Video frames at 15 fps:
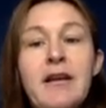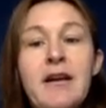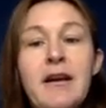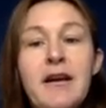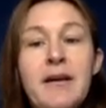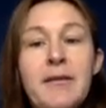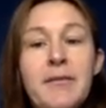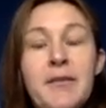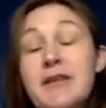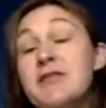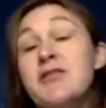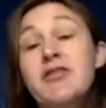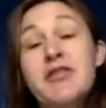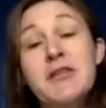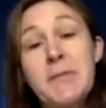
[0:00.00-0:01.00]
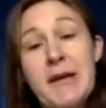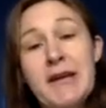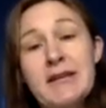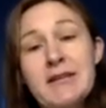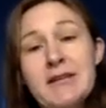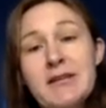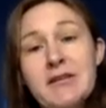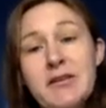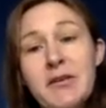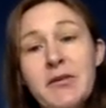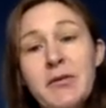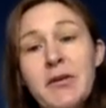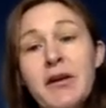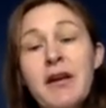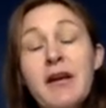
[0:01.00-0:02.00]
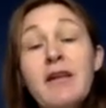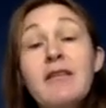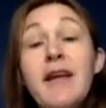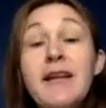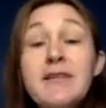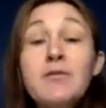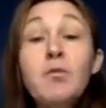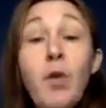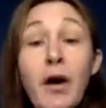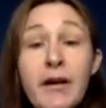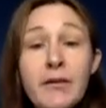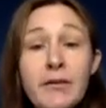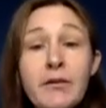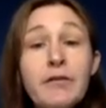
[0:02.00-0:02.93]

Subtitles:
that search space. So that's one